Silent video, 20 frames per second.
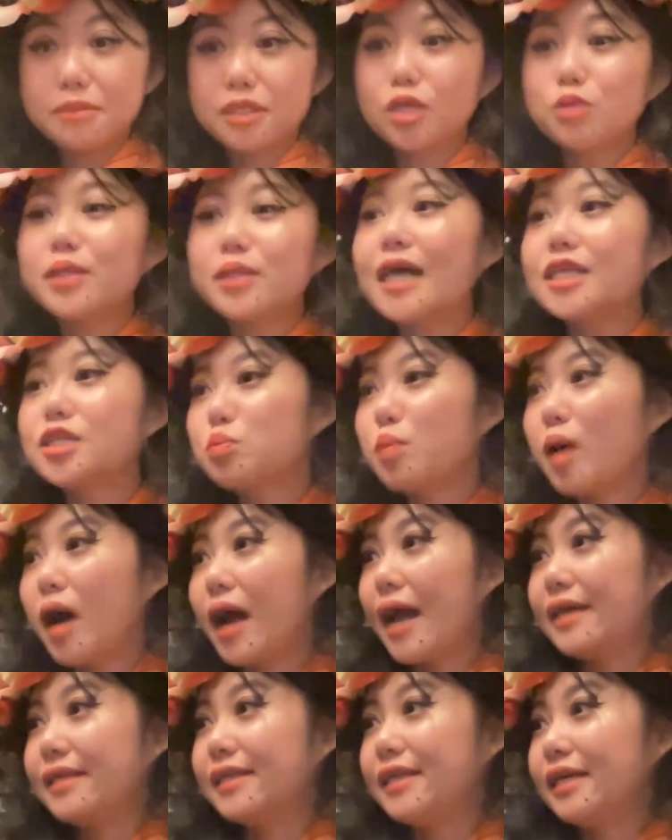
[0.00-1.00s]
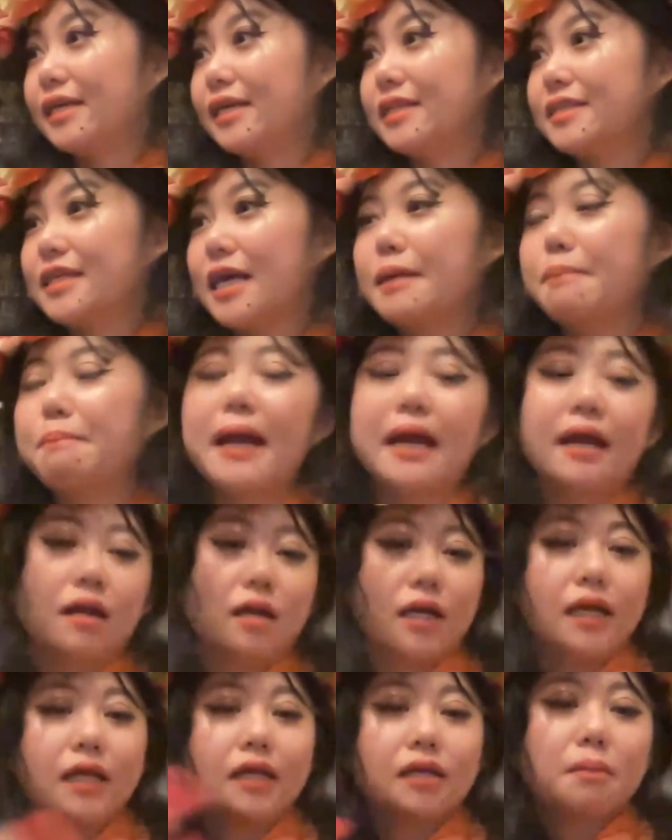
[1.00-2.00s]
So that's why I think it's like
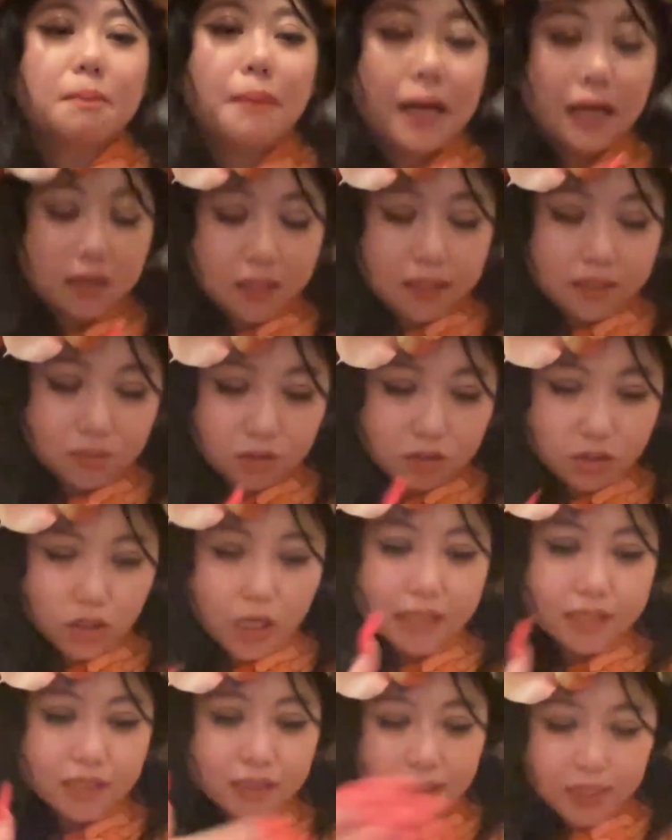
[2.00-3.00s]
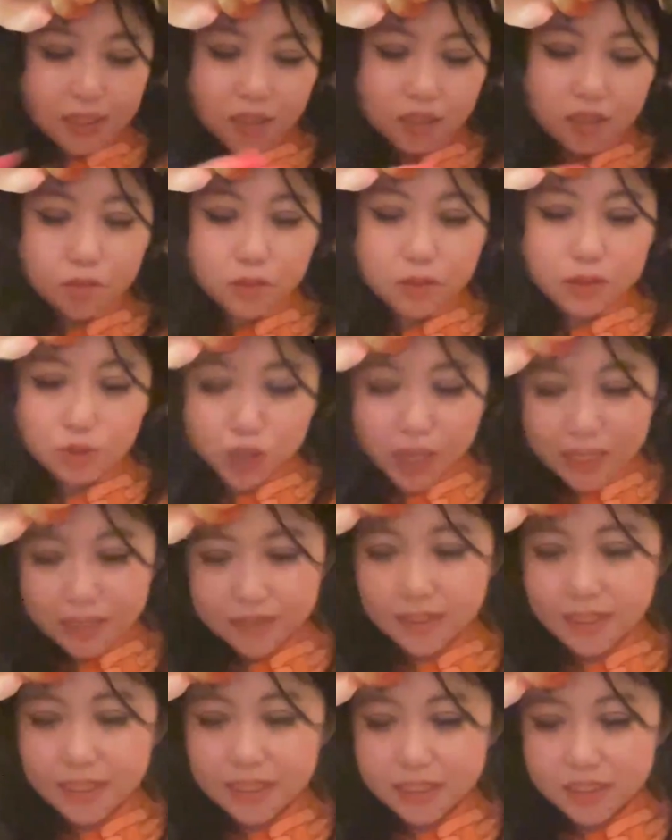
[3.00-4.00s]
pairing translators with
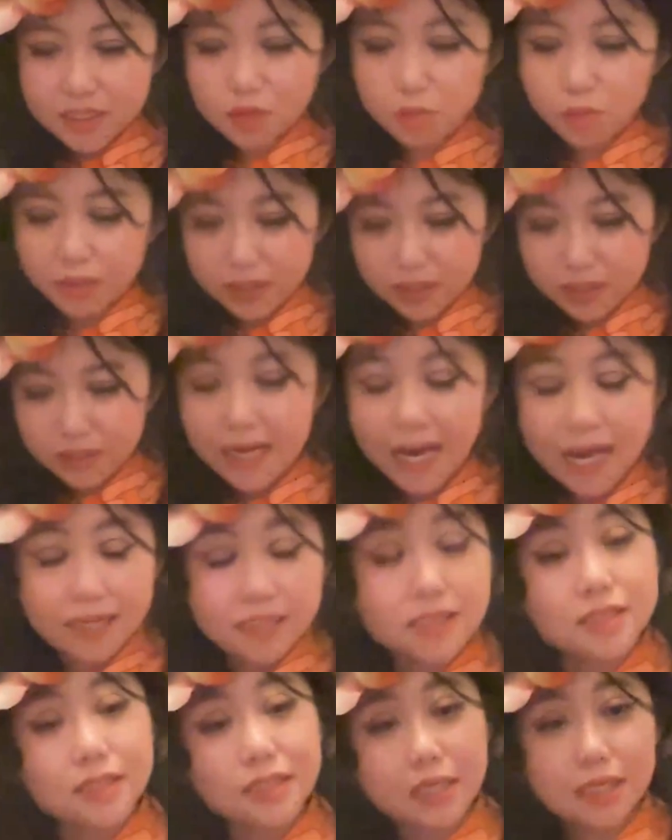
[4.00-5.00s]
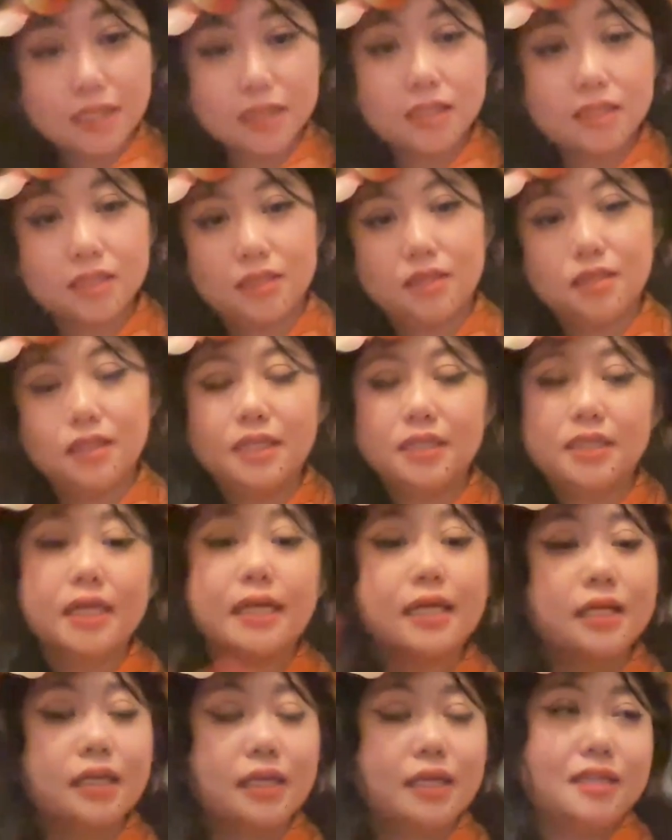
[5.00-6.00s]
translation with text is a
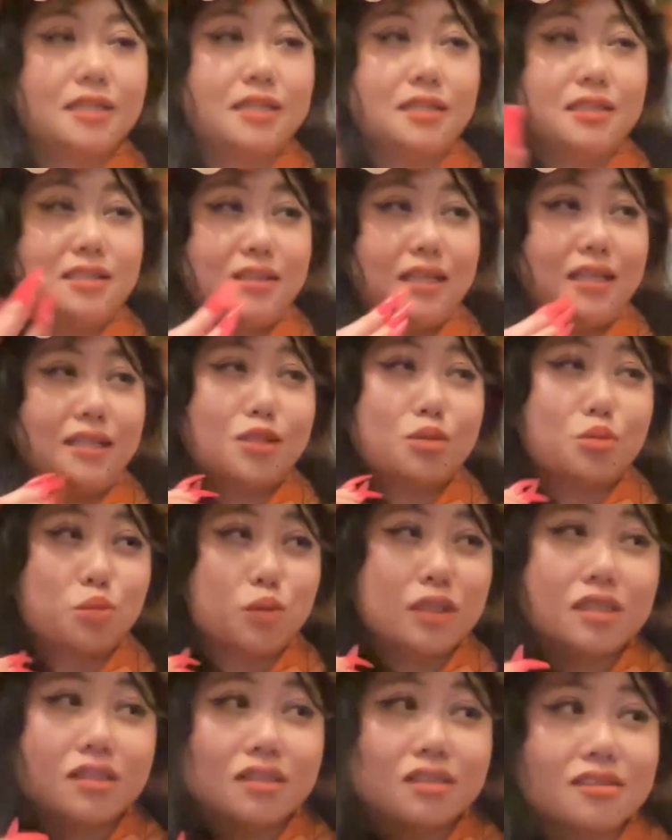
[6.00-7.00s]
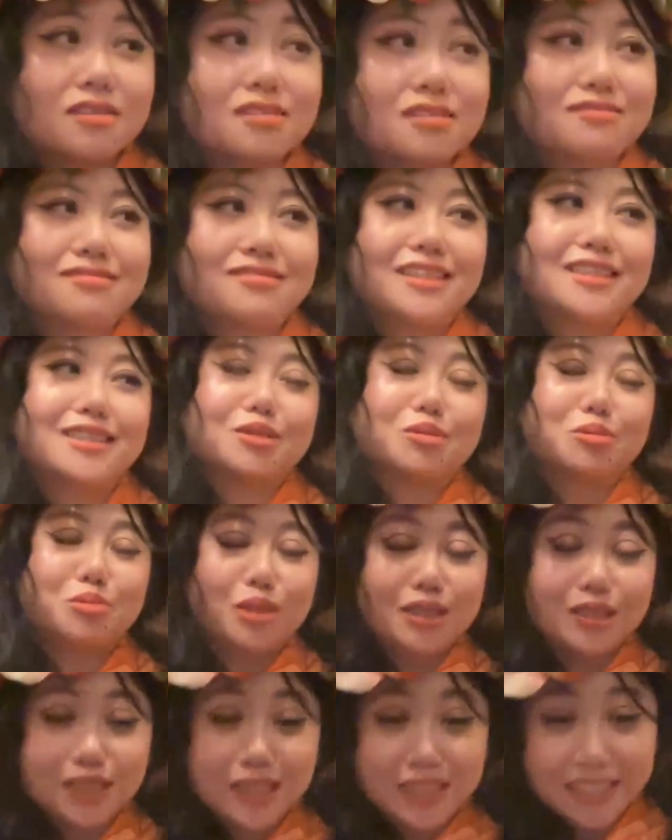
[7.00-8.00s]
it's a real
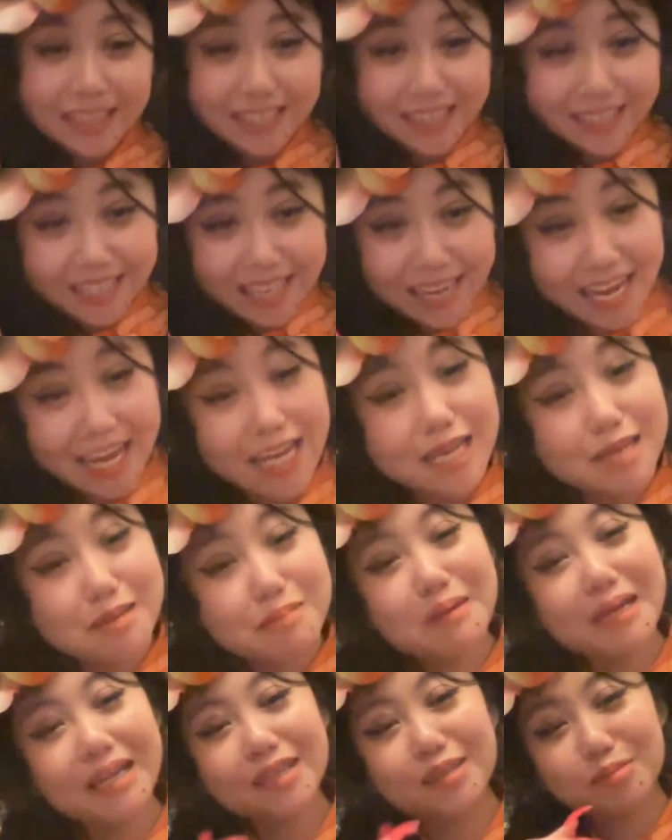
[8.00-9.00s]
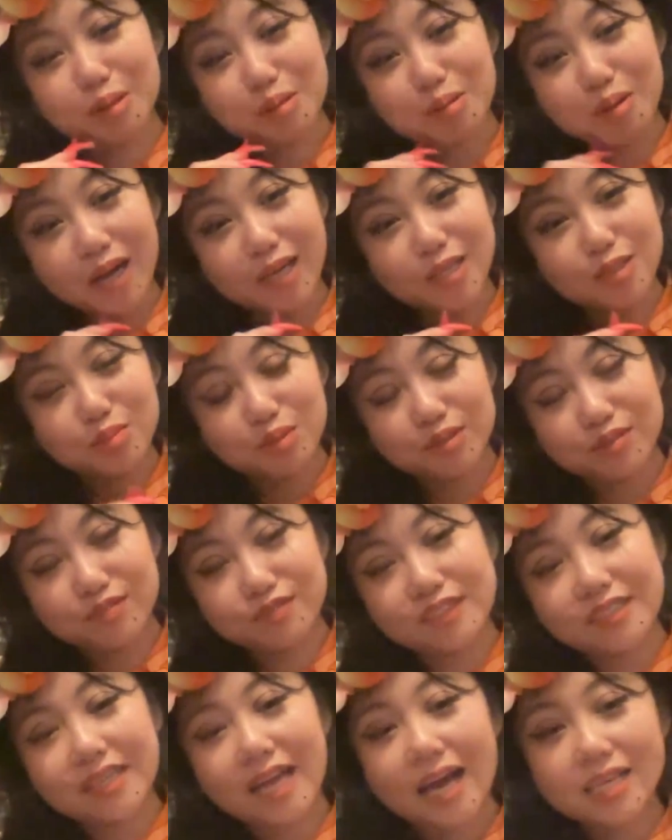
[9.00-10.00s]
game, and it requires real
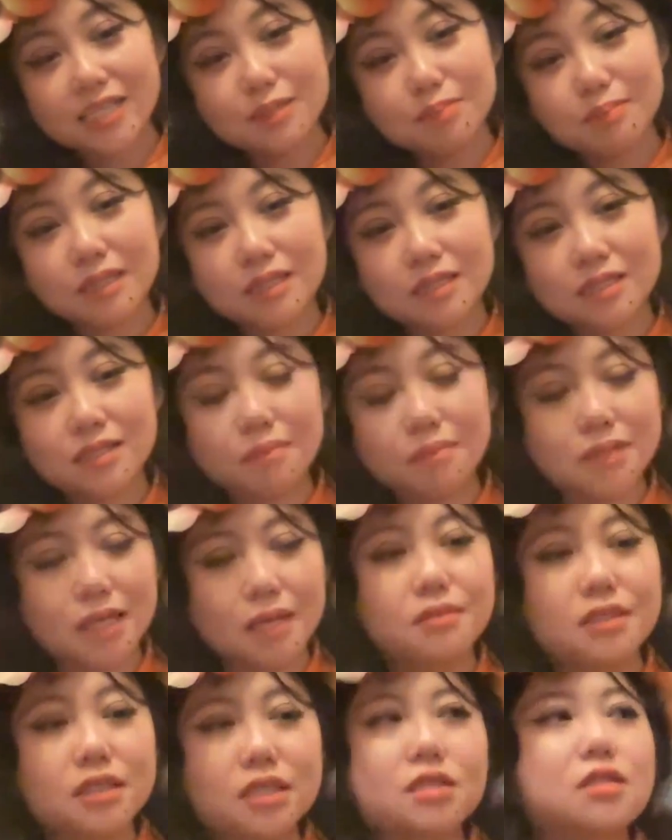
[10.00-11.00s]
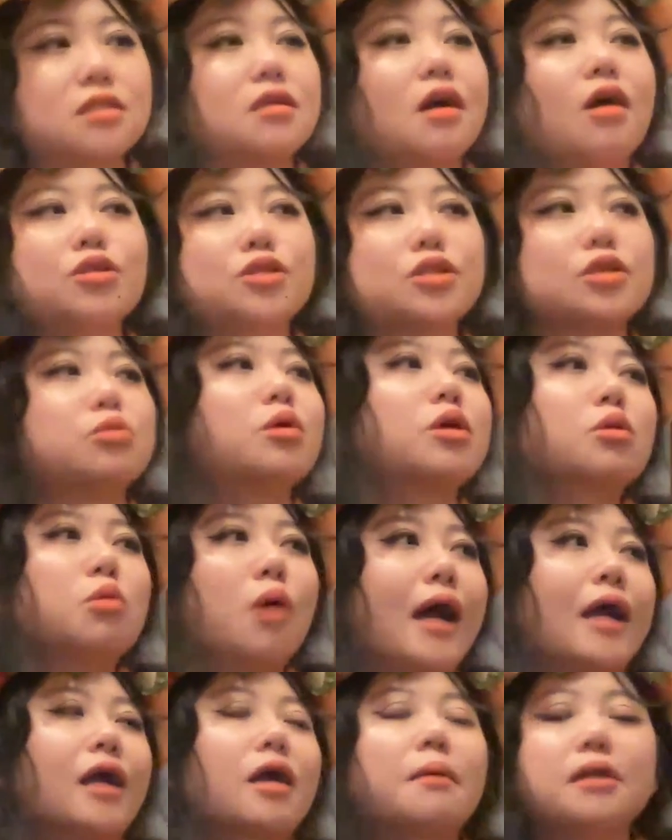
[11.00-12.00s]
finesse, but it sometimes just also
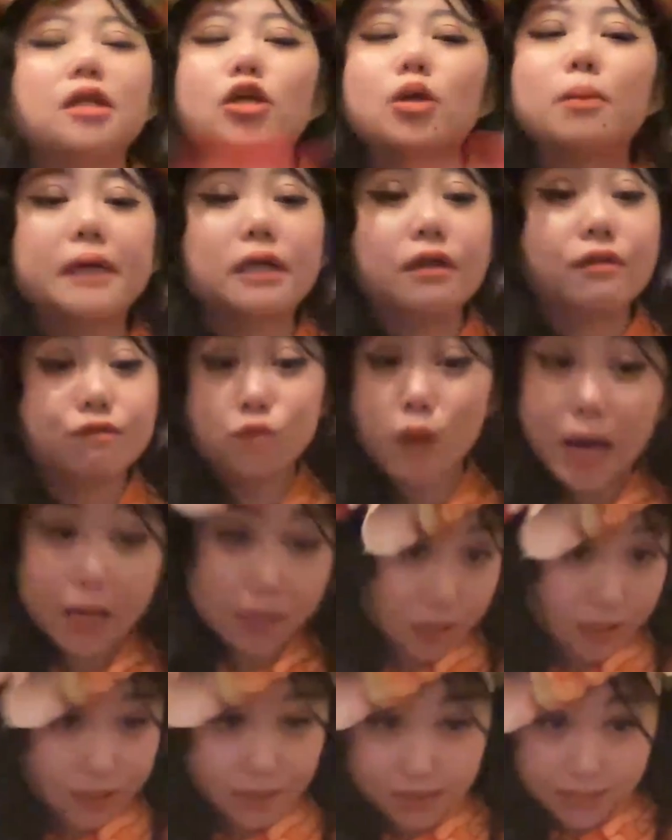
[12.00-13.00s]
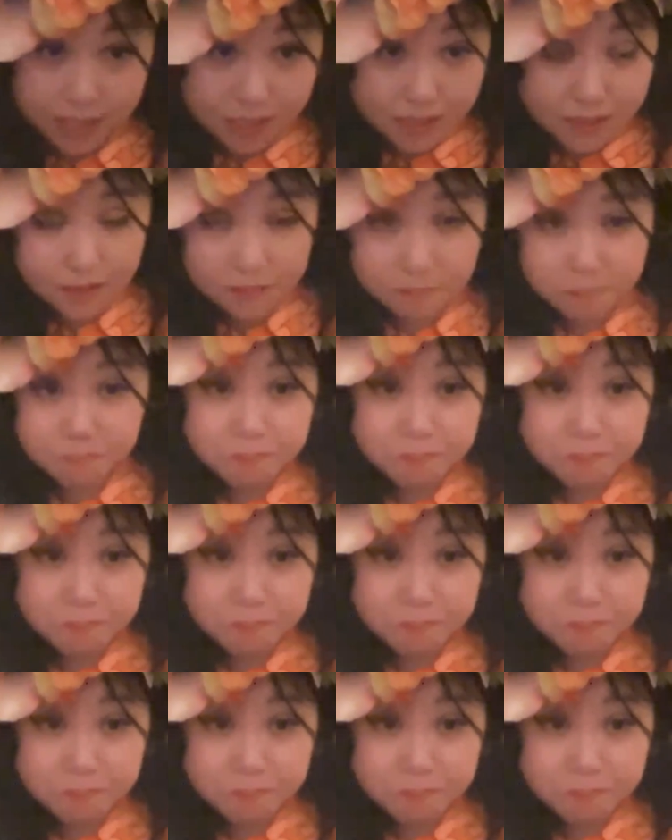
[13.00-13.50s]
require a little bit of recklessness.